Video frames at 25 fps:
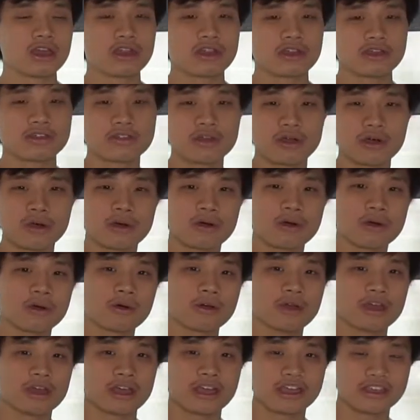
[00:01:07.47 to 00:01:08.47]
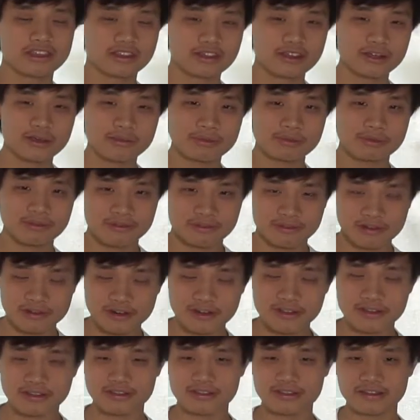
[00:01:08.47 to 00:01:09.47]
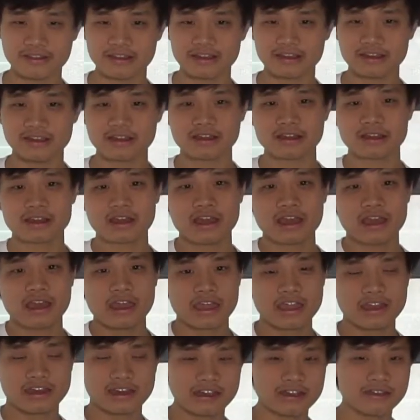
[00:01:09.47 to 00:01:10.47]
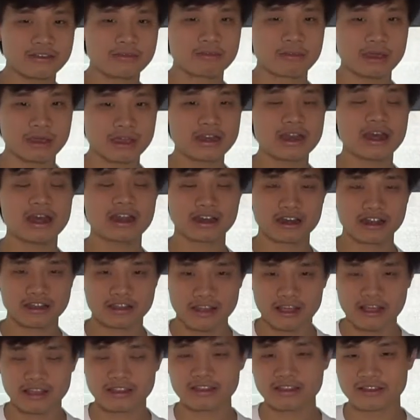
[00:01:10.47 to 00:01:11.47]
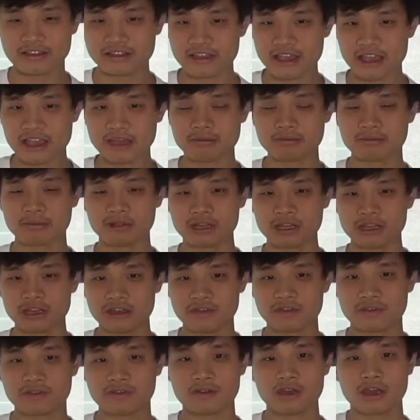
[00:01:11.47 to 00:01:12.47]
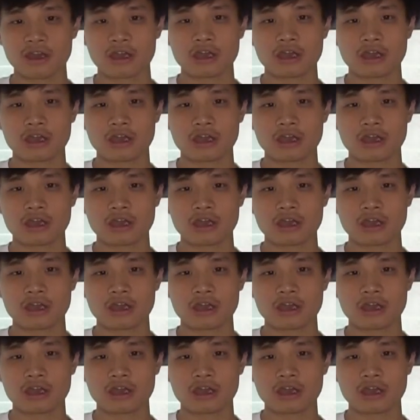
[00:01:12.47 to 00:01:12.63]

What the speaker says: So in terms of green tea, it is made out of like the same leaf.